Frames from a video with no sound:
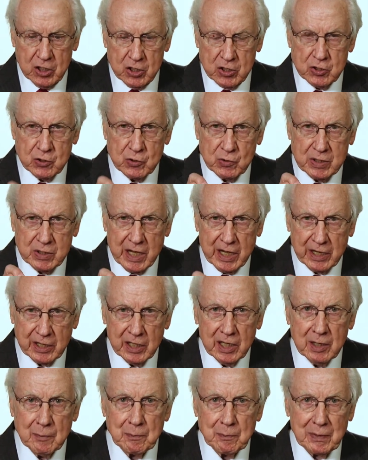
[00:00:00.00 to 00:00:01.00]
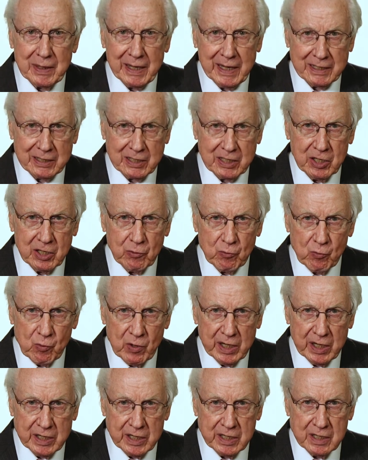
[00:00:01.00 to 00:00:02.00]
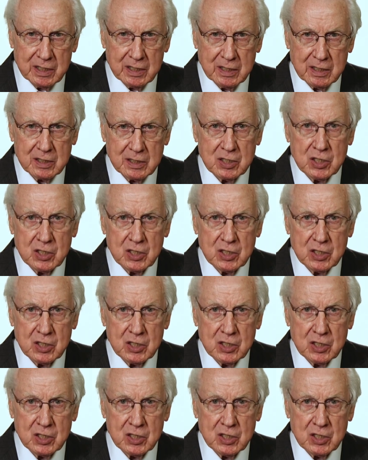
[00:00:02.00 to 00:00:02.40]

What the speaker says: You get up and get ready